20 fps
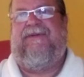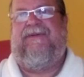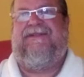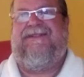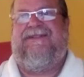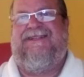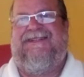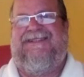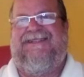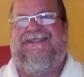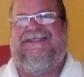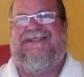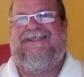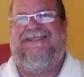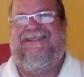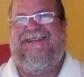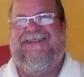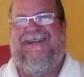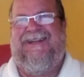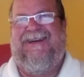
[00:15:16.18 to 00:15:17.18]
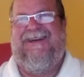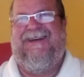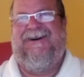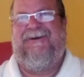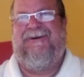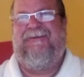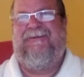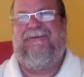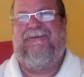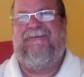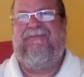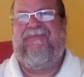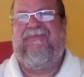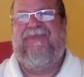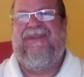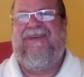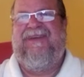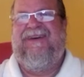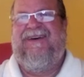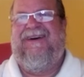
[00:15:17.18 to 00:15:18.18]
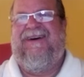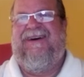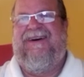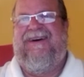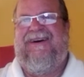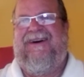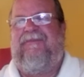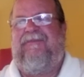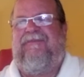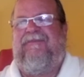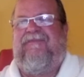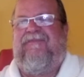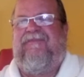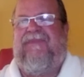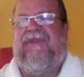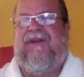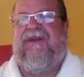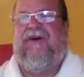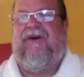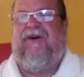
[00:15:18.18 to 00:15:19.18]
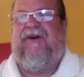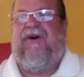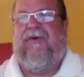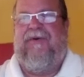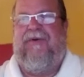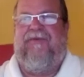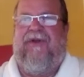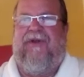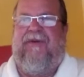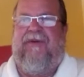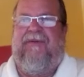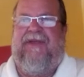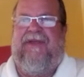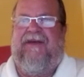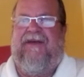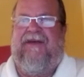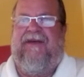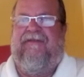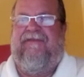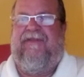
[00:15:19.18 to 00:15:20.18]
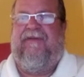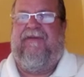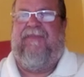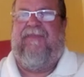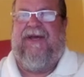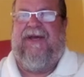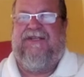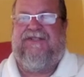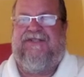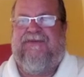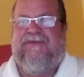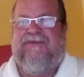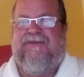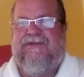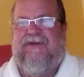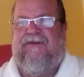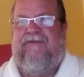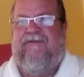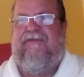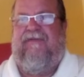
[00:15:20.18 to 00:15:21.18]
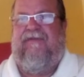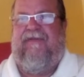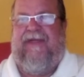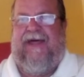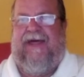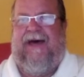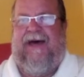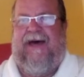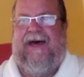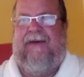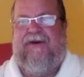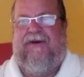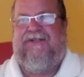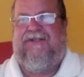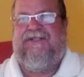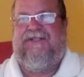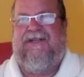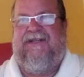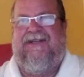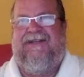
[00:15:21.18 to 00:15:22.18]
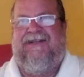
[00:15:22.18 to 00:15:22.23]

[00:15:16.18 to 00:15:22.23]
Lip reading: business, you know. They always want to give the best result for that person,